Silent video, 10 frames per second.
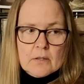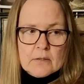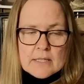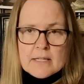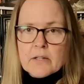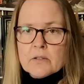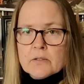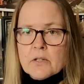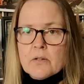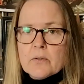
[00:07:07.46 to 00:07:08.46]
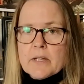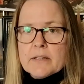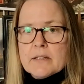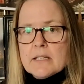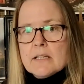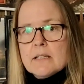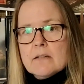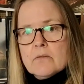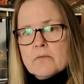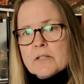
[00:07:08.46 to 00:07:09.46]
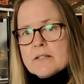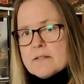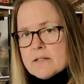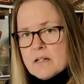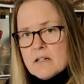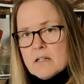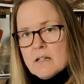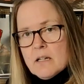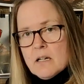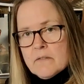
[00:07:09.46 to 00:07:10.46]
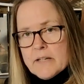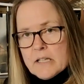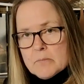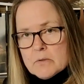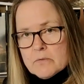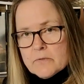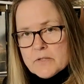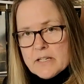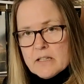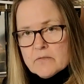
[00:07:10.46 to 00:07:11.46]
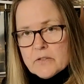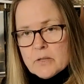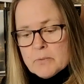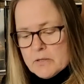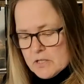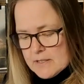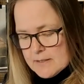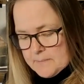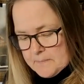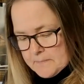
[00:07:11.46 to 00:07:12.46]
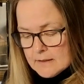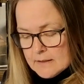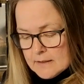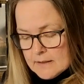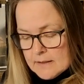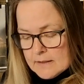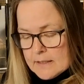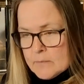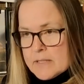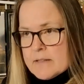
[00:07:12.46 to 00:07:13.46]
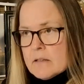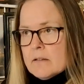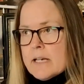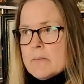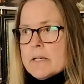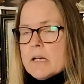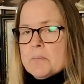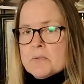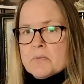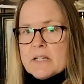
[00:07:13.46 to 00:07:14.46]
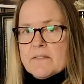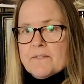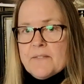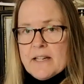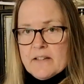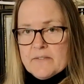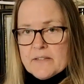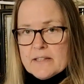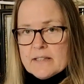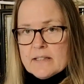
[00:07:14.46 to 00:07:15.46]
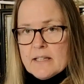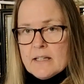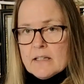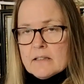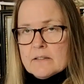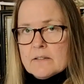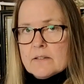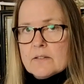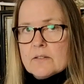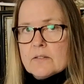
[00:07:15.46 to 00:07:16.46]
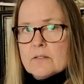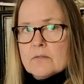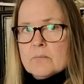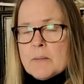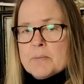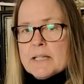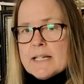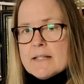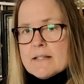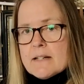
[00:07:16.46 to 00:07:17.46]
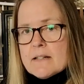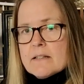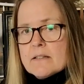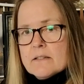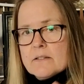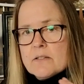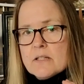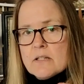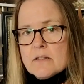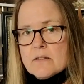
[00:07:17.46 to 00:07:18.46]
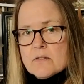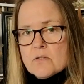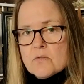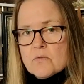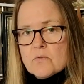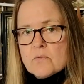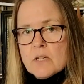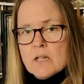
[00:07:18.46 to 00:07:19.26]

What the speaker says: that's how you'll know that the fleeces are available for sale for you to purchase. Then we start lambing April 25th, and my plans are to